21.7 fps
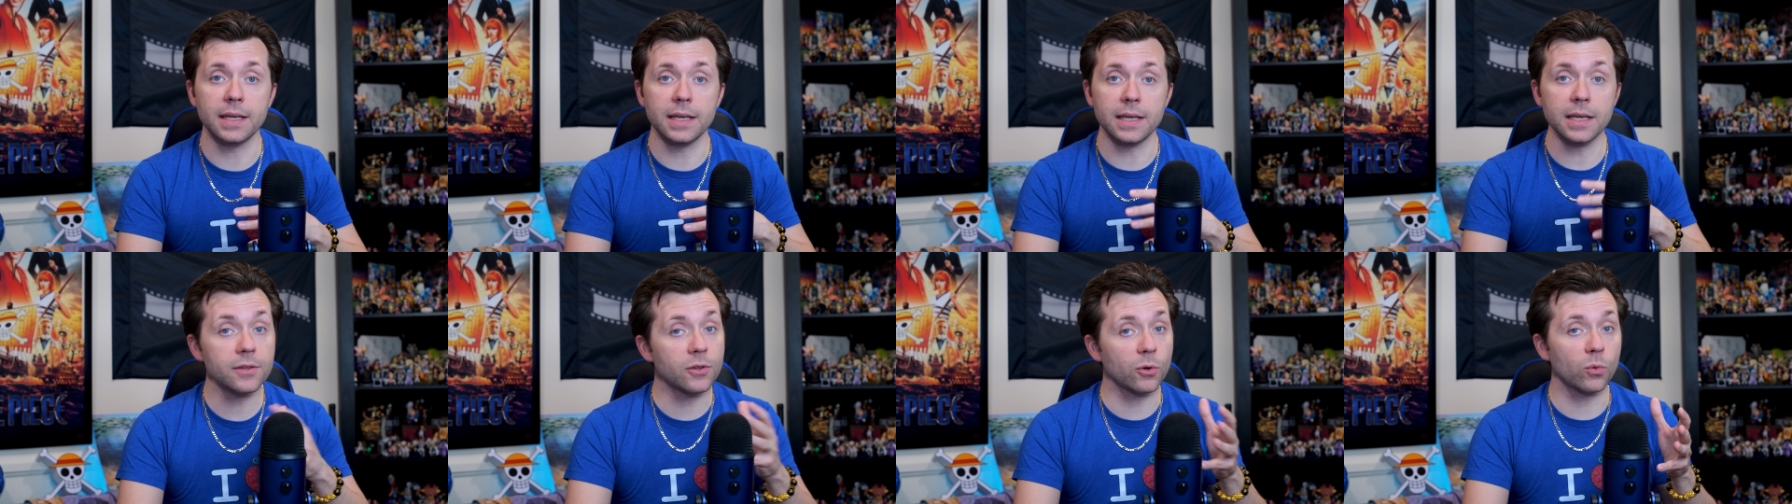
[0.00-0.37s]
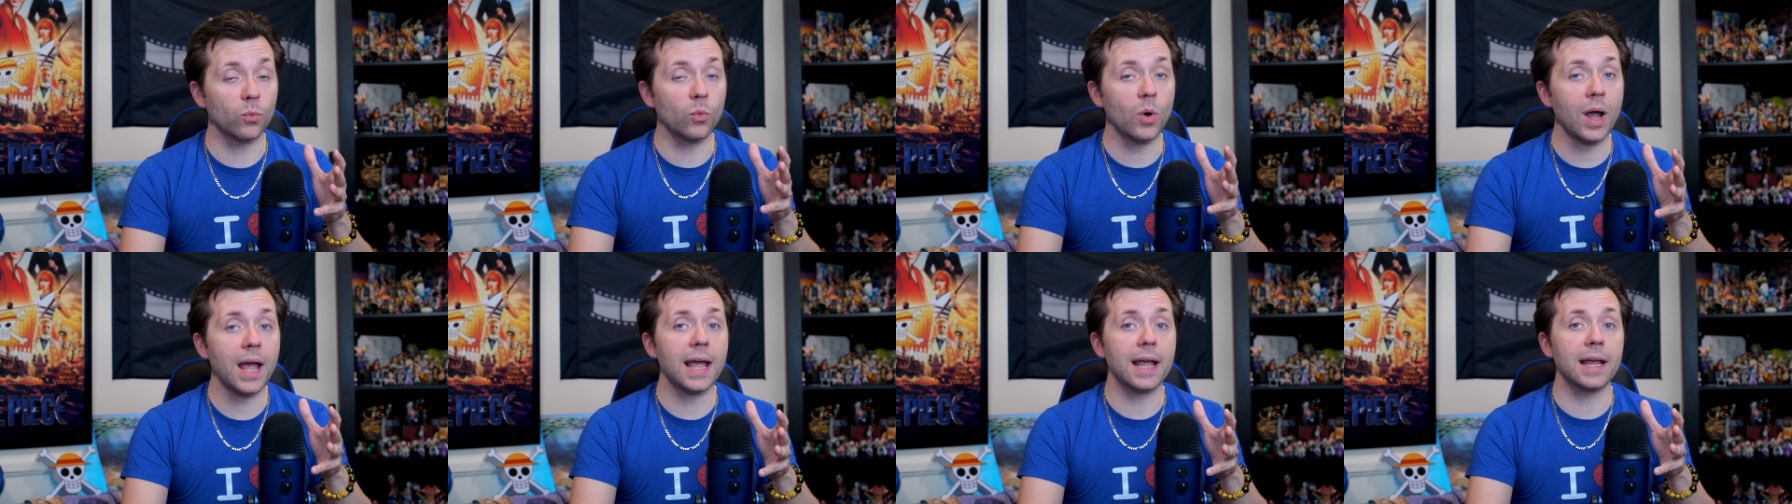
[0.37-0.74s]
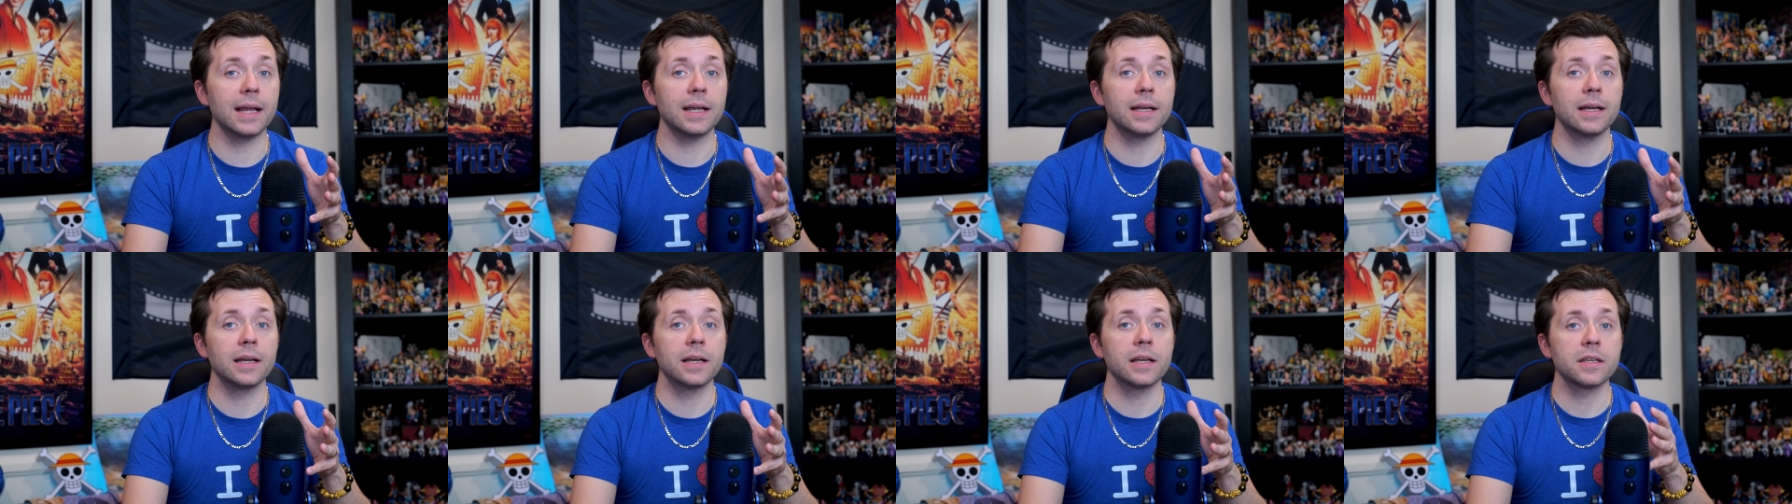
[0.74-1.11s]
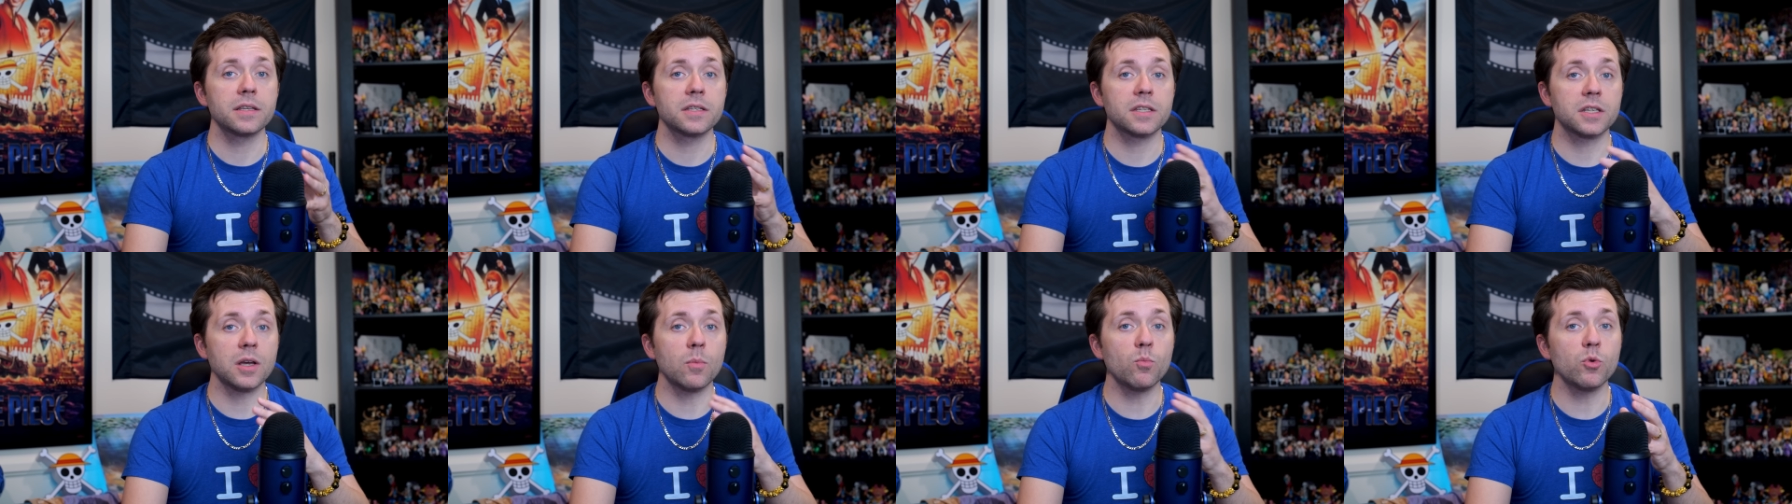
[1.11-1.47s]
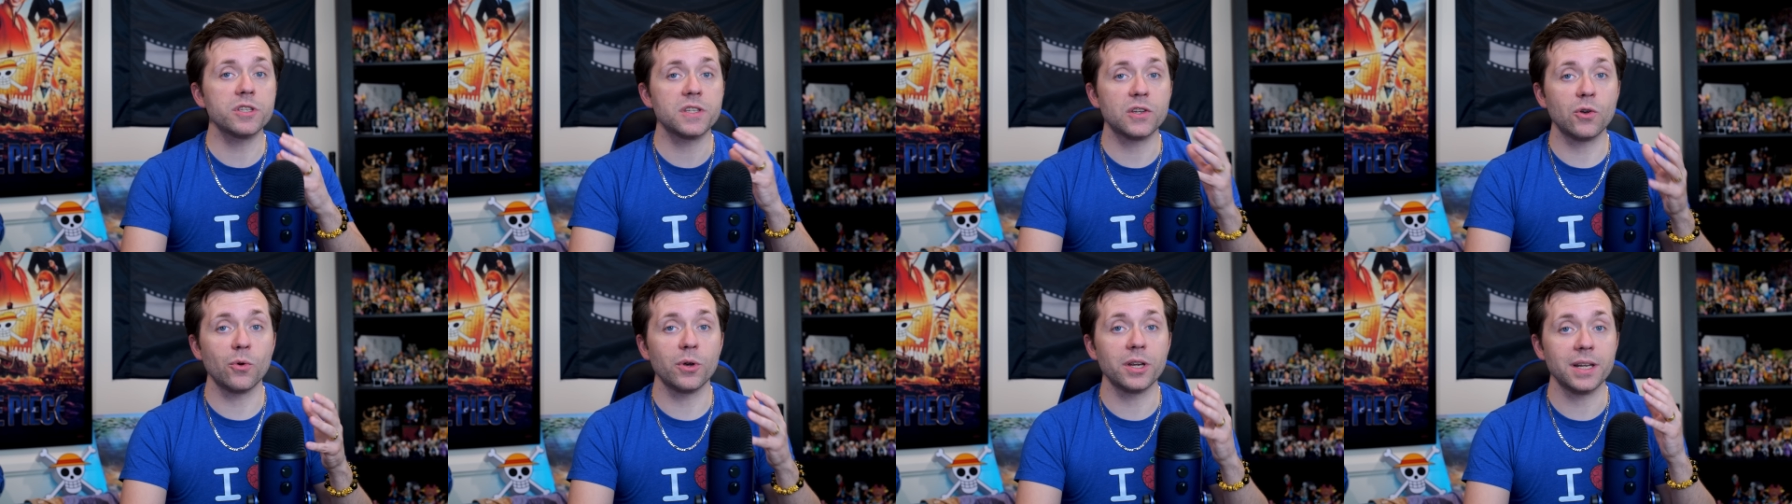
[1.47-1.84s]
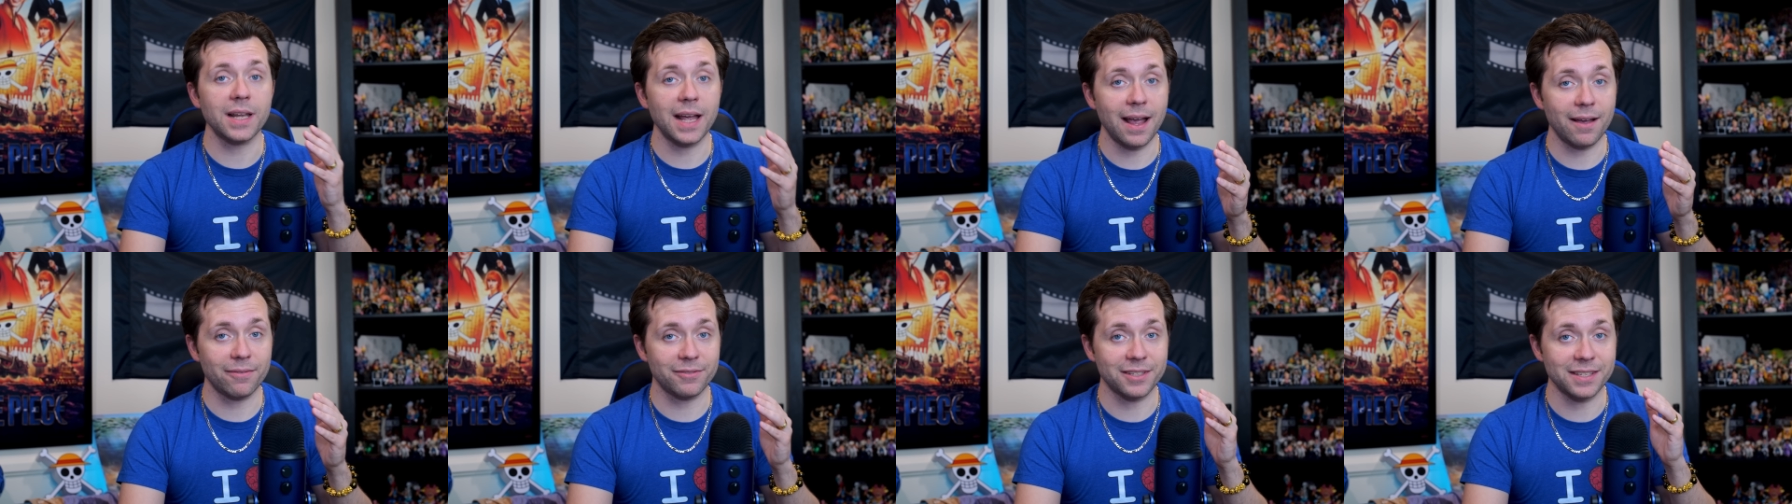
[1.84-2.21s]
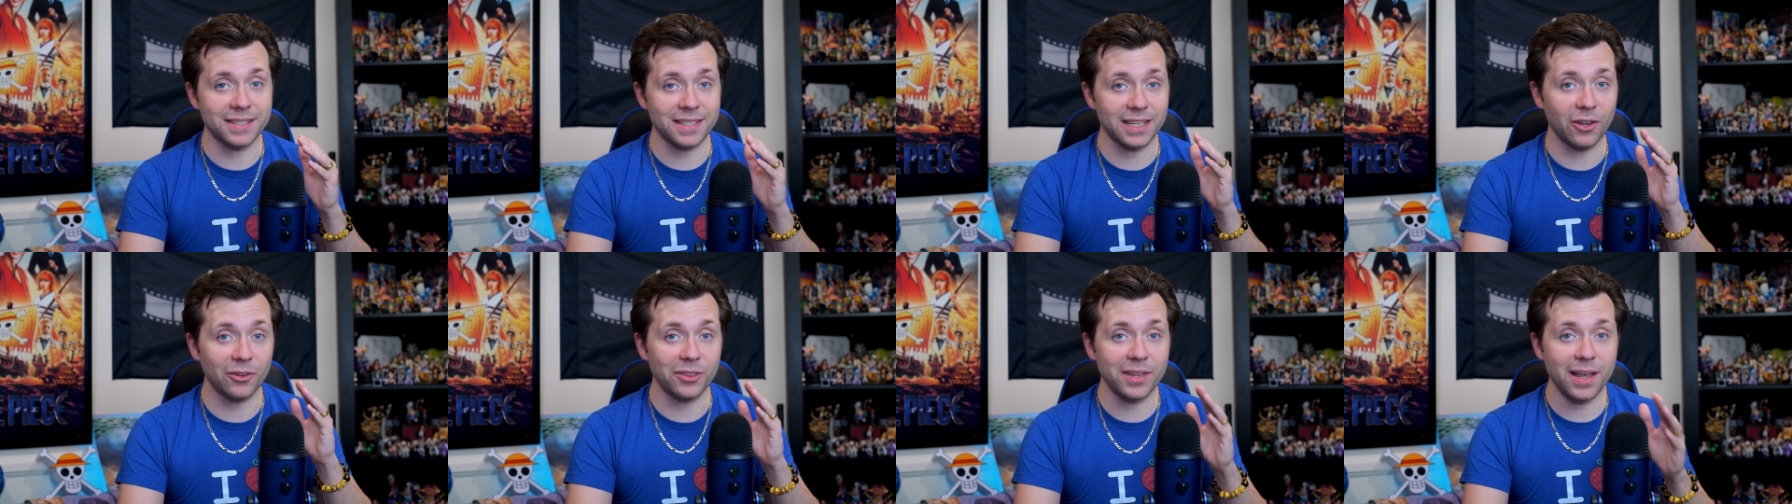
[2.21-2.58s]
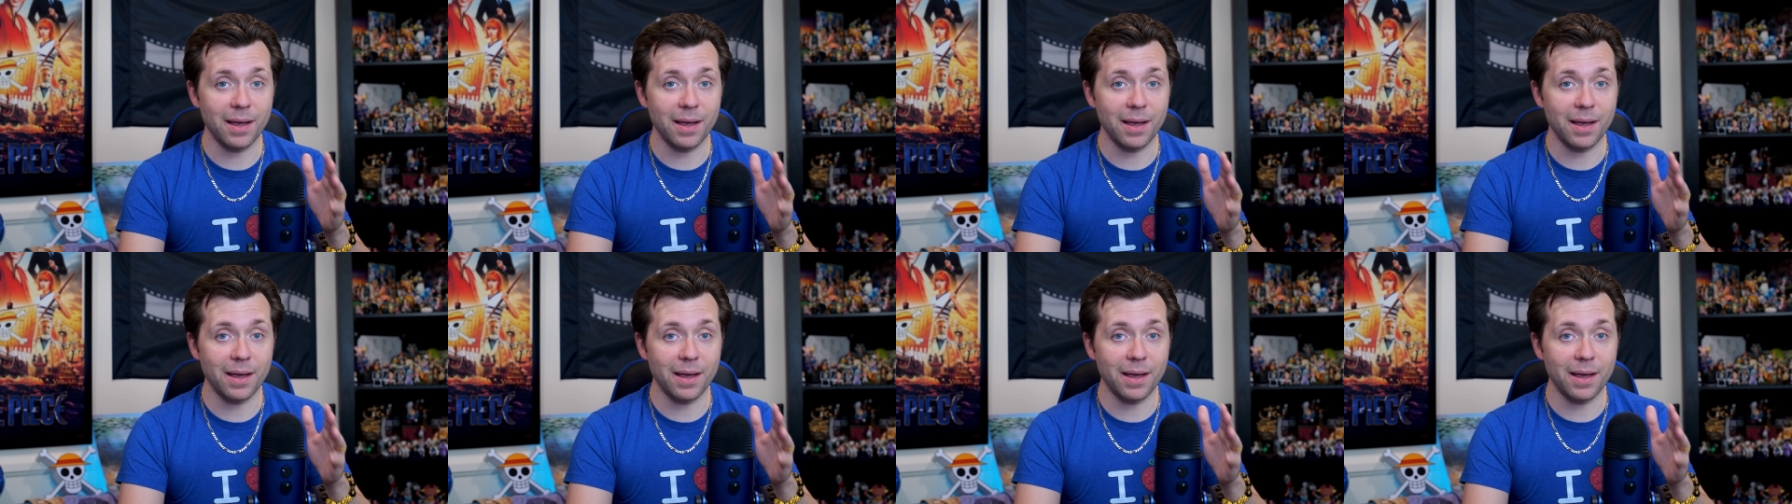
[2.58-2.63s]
Either way, someone's going to have to tell